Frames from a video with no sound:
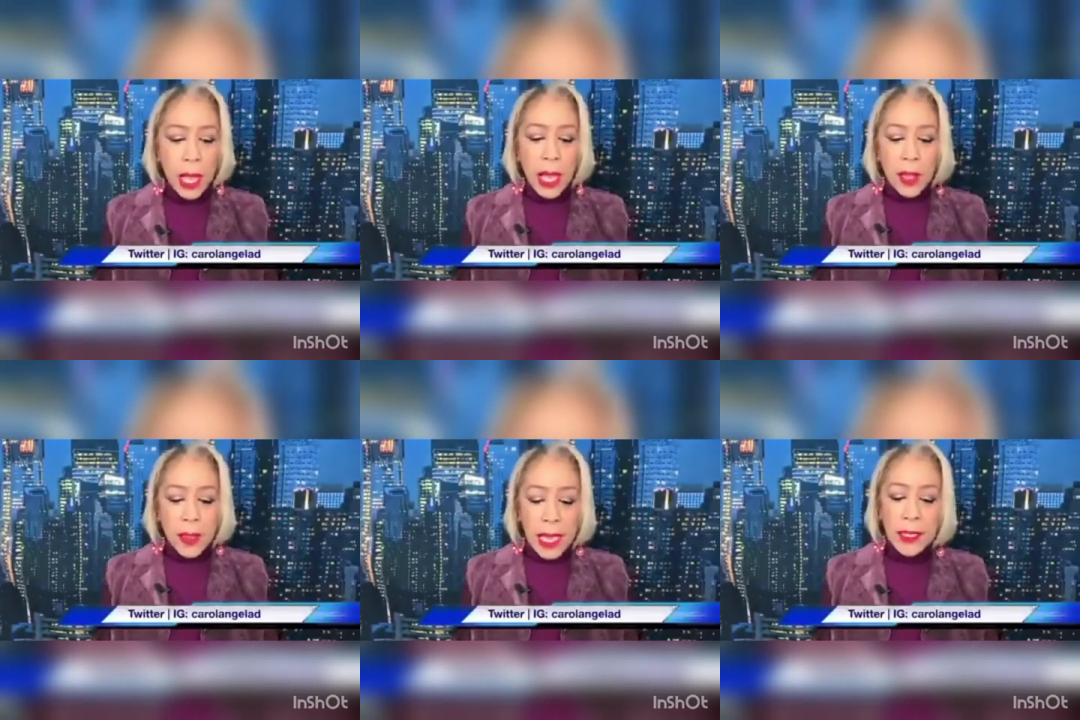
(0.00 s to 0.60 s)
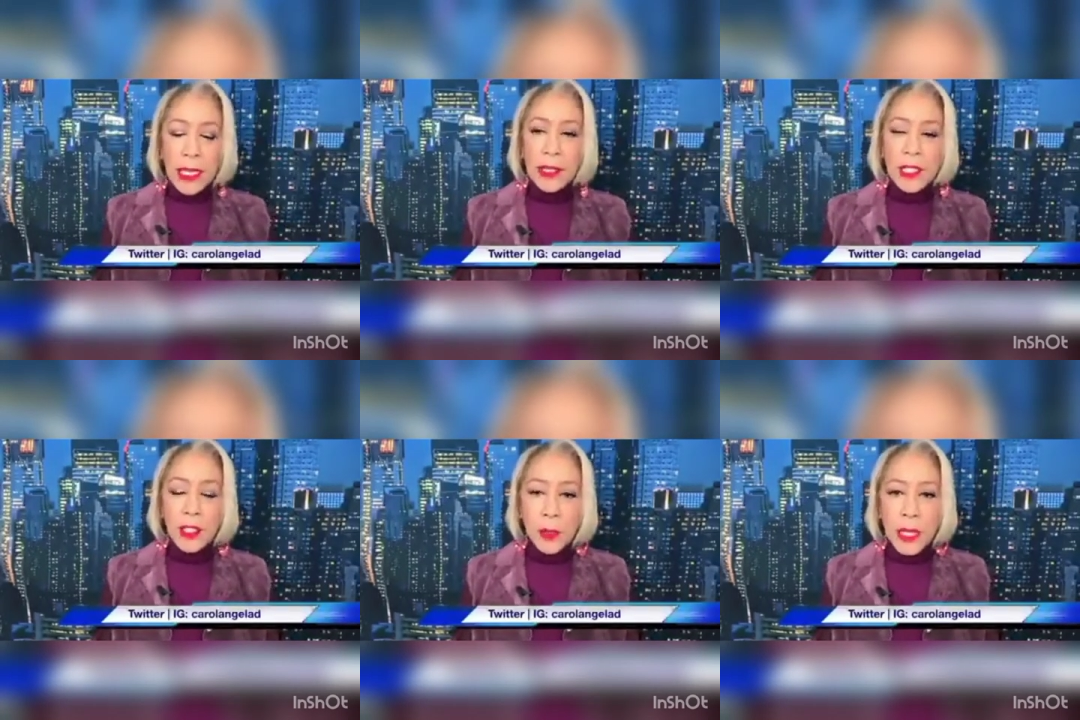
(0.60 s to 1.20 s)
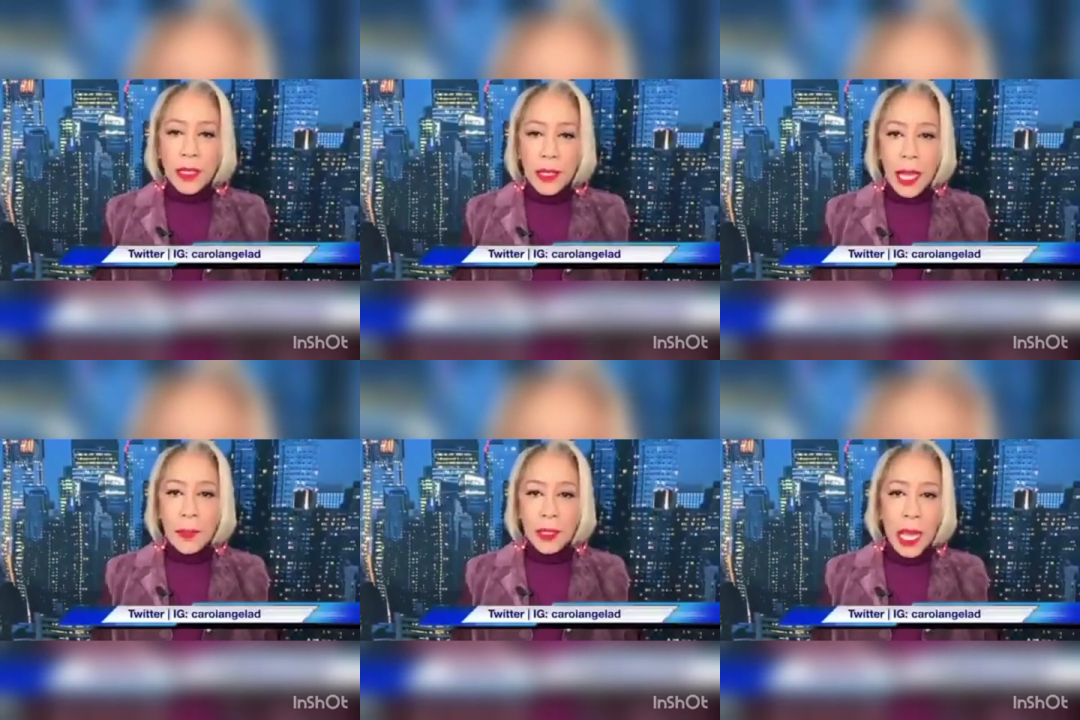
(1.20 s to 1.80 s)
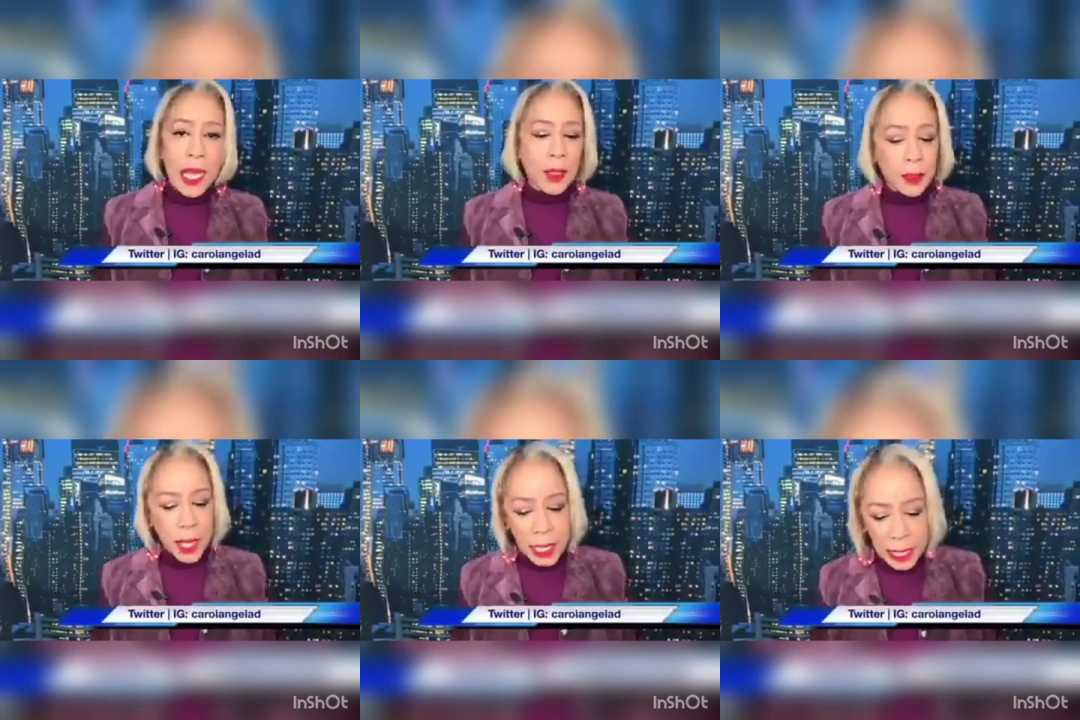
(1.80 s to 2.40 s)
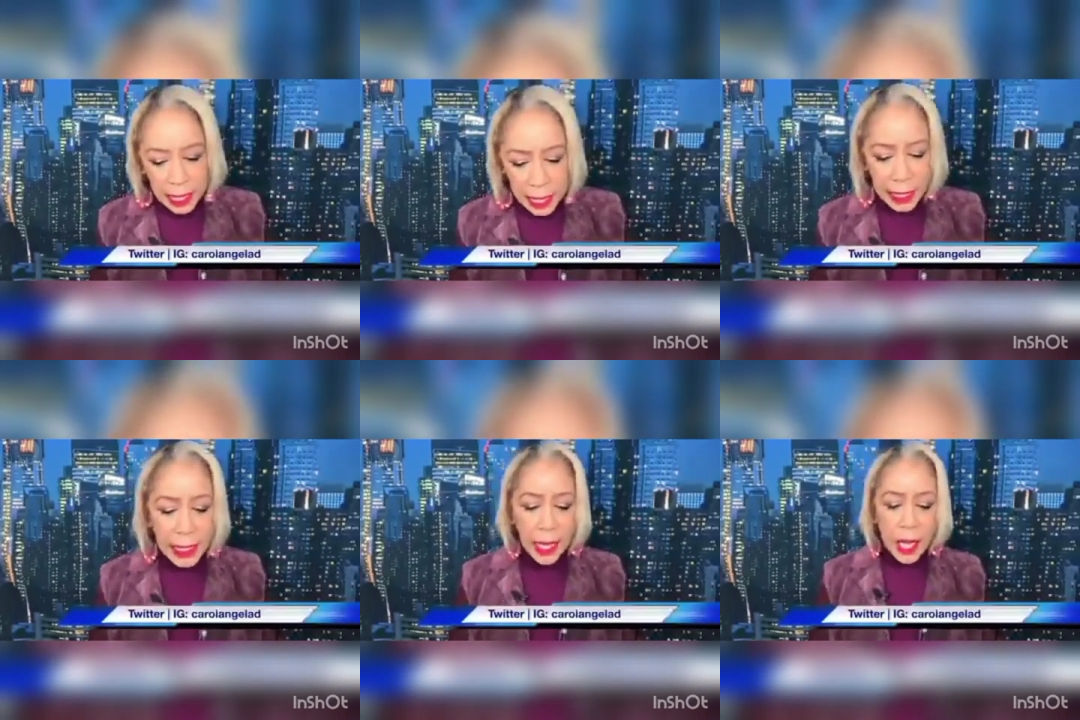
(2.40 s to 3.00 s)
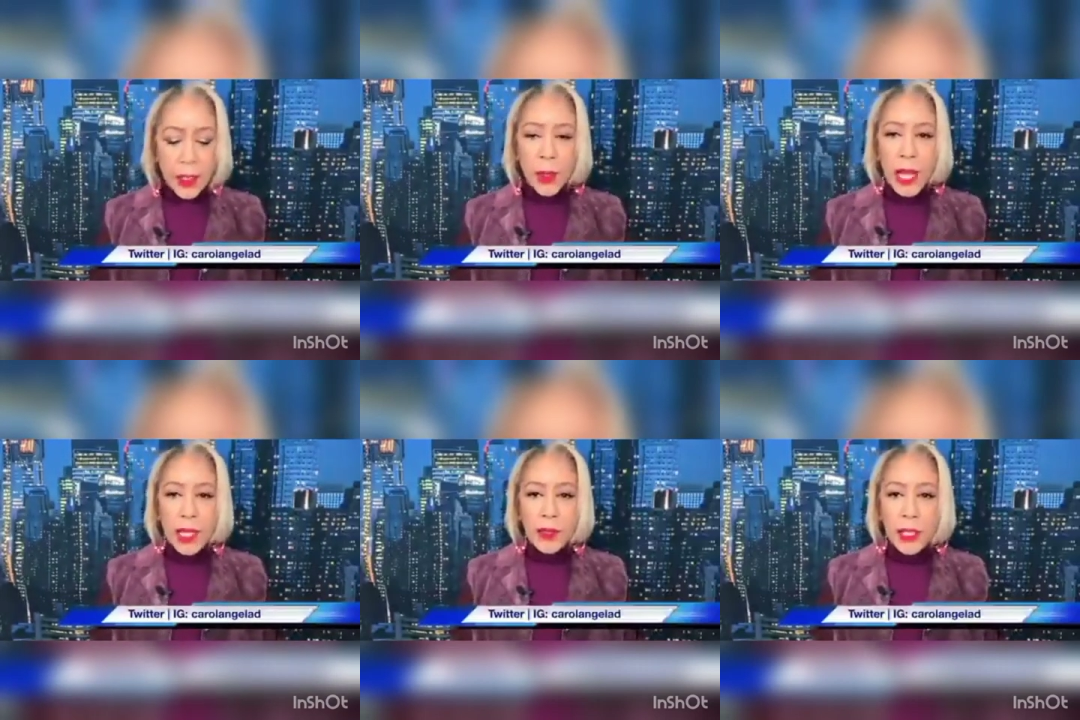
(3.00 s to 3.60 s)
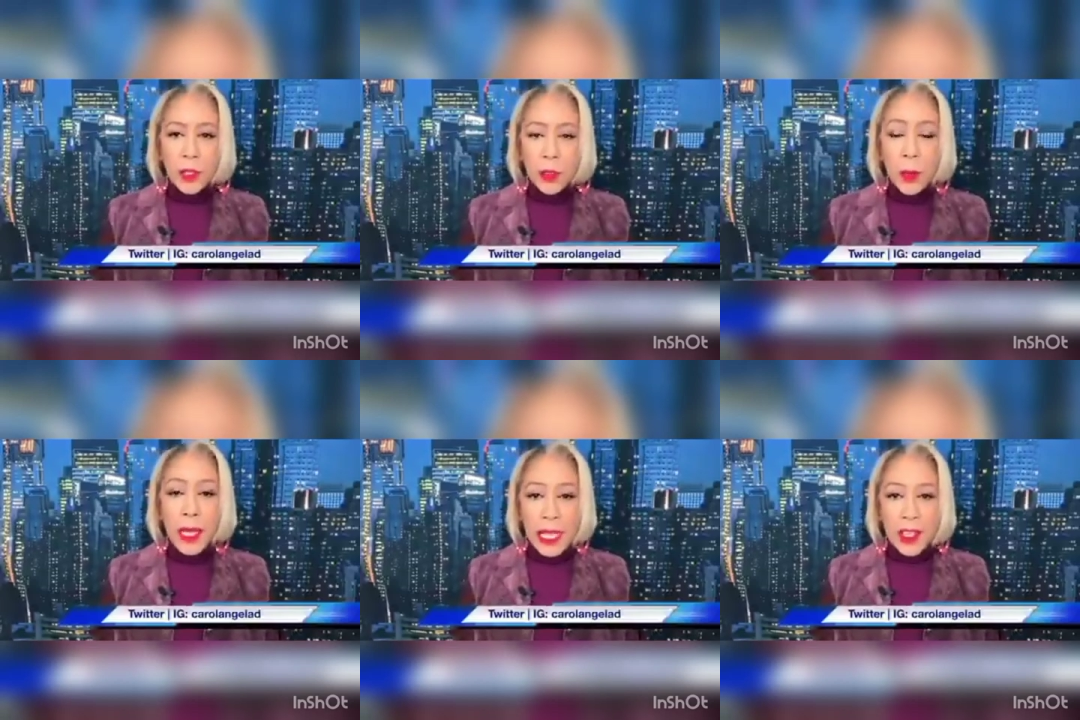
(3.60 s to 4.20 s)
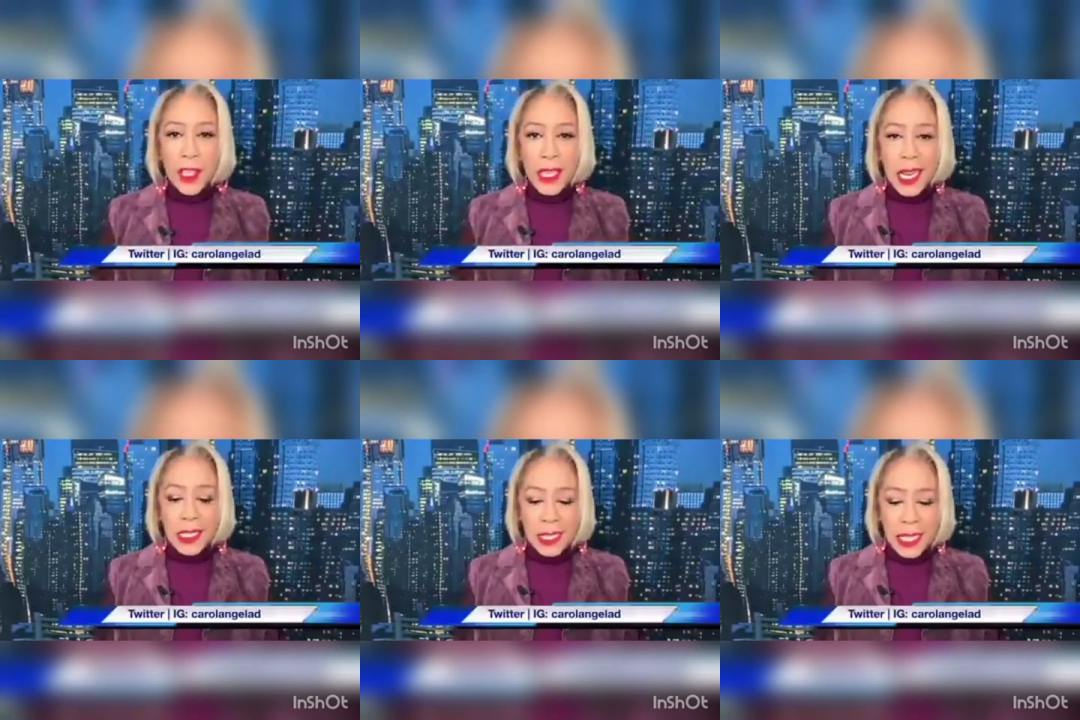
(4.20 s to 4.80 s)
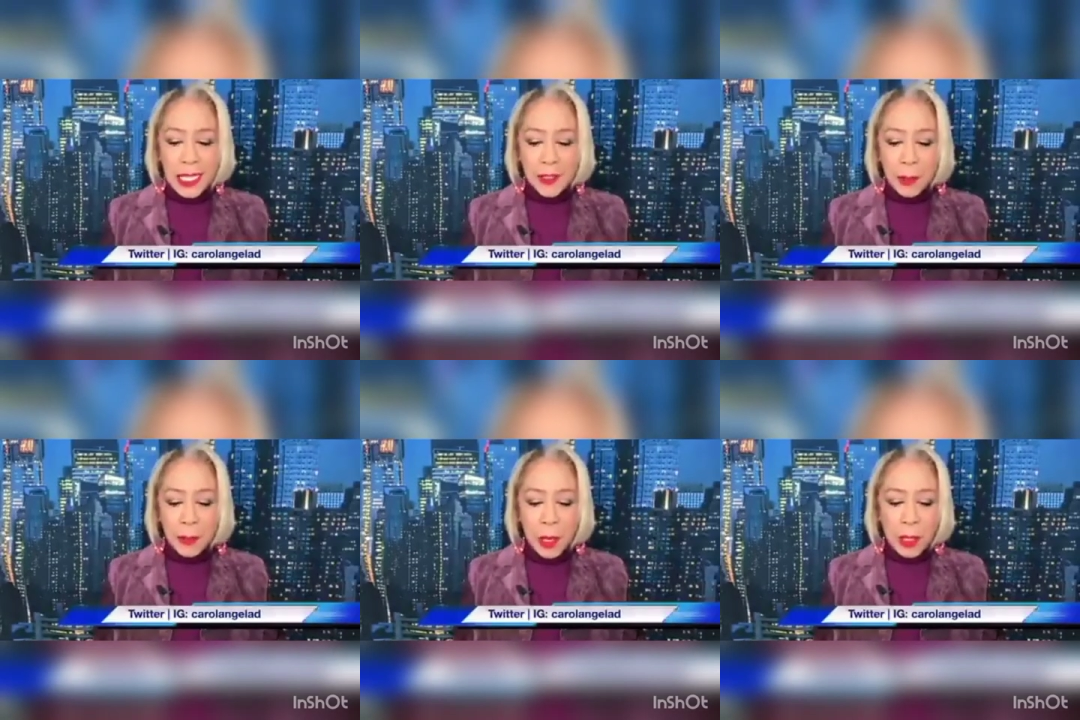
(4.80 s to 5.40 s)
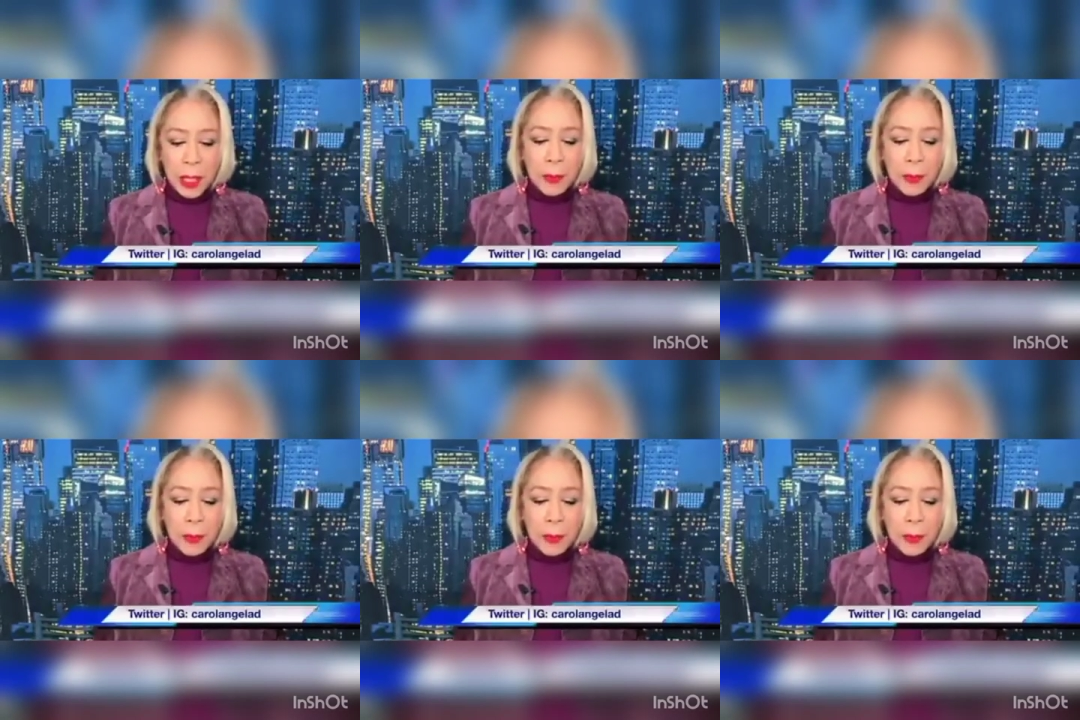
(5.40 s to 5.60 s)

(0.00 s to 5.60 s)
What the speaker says: that is at least 3 times higher than any other ethnic group in the United States of America.